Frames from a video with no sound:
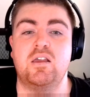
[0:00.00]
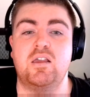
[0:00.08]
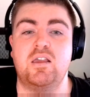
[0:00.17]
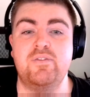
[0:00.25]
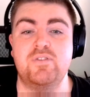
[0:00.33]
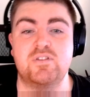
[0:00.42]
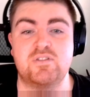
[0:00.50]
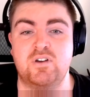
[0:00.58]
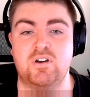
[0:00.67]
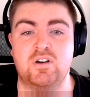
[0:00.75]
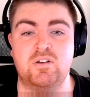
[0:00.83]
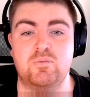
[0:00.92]
If it's
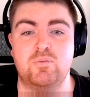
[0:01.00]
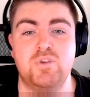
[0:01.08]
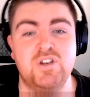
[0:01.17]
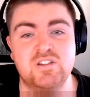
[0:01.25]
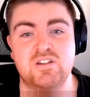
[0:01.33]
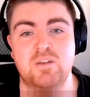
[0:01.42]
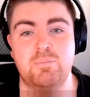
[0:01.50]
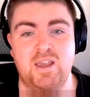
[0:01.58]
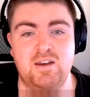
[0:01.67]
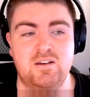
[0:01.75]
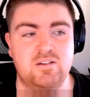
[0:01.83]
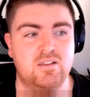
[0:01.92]
not, we just
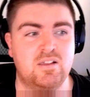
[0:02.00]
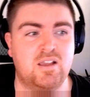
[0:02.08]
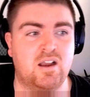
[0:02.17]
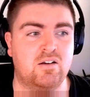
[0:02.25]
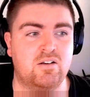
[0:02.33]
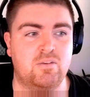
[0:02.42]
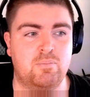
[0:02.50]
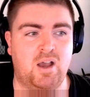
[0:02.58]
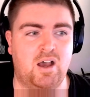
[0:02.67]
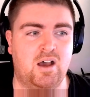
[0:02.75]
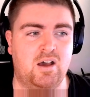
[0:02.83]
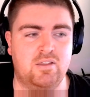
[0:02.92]
append it to the current
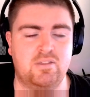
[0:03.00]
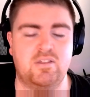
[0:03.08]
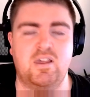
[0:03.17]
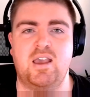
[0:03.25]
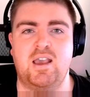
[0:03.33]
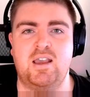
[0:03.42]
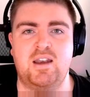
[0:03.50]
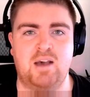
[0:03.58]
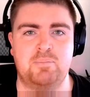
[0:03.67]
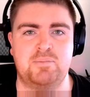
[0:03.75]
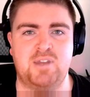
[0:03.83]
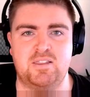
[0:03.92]
path and
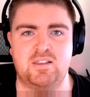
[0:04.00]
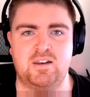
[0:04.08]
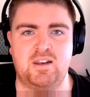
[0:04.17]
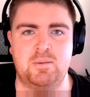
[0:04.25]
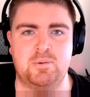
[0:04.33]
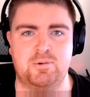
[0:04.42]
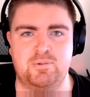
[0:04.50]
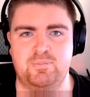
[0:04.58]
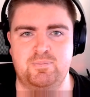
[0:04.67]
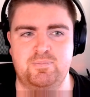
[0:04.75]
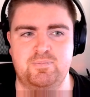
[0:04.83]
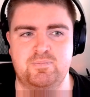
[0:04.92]
update the label.
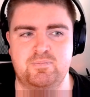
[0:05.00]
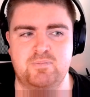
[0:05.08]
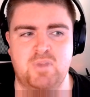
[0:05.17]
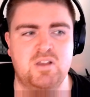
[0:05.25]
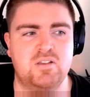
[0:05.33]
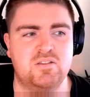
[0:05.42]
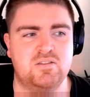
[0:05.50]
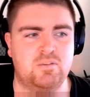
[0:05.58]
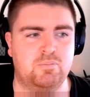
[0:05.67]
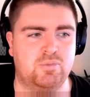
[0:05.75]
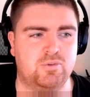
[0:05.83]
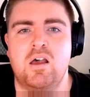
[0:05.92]

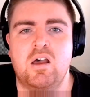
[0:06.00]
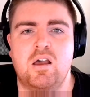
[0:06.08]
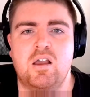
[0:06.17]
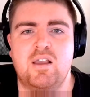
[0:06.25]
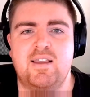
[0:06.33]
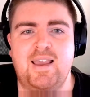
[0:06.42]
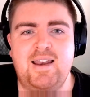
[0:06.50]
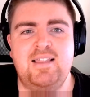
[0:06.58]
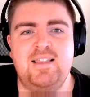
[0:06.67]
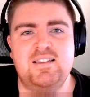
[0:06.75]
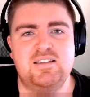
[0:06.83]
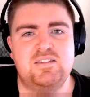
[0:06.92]
Simple.
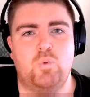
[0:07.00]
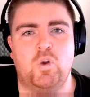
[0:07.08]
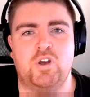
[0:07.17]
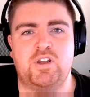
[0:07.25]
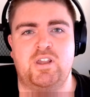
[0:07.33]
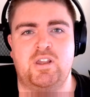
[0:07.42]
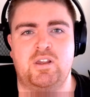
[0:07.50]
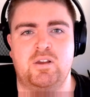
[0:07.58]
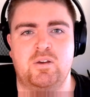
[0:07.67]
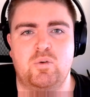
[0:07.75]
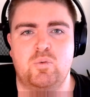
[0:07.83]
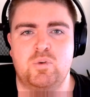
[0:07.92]
Getting this working was